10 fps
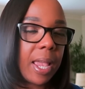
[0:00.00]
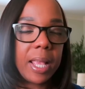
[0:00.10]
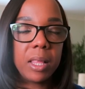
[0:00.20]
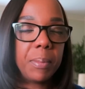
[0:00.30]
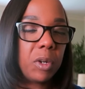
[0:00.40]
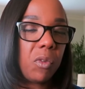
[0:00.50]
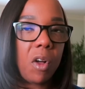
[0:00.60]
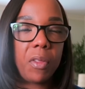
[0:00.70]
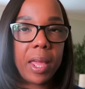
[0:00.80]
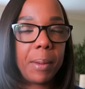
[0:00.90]
In the middle of
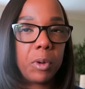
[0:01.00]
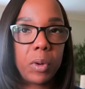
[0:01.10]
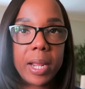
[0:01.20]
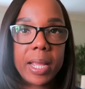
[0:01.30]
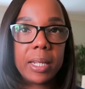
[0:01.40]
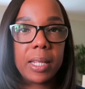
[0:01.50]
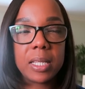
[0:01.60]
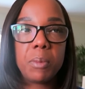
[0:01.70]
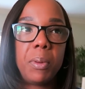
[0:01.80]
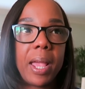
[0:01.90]
all that, I'm grading and
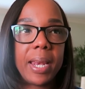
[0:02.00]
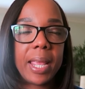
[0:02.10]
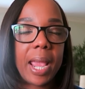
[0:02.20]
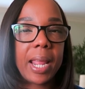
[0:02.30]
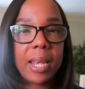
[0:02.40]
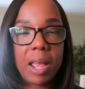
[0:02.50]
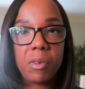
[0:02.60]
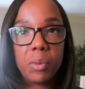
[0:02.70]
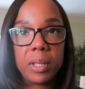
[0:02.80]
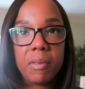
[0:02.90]
lesson planning. And I
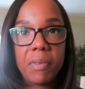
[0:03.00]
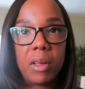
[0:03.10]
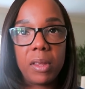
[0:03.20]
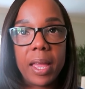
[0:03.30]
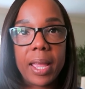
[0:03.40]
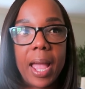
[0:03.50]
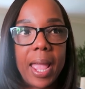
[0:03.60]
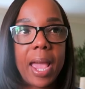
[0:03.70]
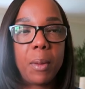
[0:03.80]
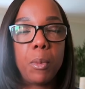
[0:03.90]
never really felt like I
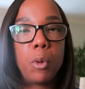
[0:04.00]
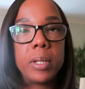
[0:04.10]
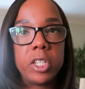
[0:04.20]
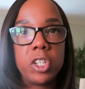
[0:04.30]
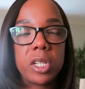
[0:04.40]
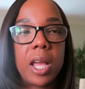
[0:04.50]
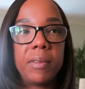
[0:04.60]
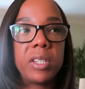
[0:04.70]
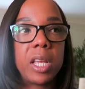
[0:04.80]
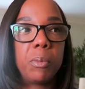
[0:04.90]
had a moment to just kind
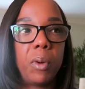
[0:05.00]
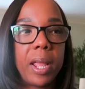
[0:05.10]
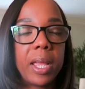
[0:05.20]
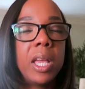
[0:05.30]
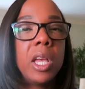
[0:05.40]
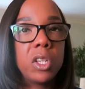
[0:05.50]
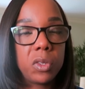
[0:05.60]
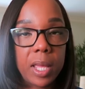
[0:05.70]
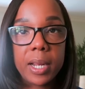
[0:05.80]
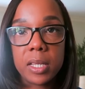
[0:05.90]
of take a break. So
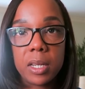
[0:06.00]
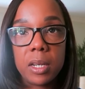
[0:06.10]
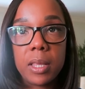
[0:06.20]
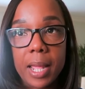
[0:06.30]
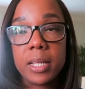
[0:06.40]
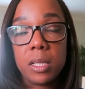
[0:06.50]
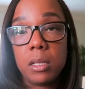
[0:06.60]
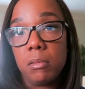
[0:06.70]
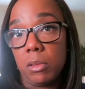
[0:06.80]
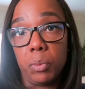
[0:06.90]
that is
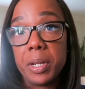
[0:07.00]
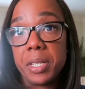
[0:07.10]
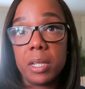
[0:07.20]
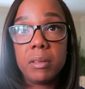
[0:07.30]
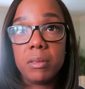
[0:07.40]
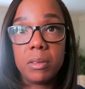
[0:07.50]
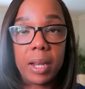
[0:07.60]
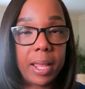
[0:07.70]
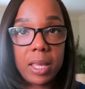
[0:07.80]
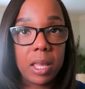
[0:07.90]
the reason that
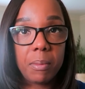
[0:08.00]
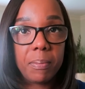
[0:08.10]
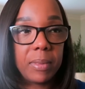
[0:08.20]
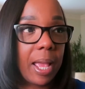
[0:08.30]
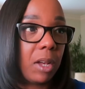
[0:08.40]
I keep the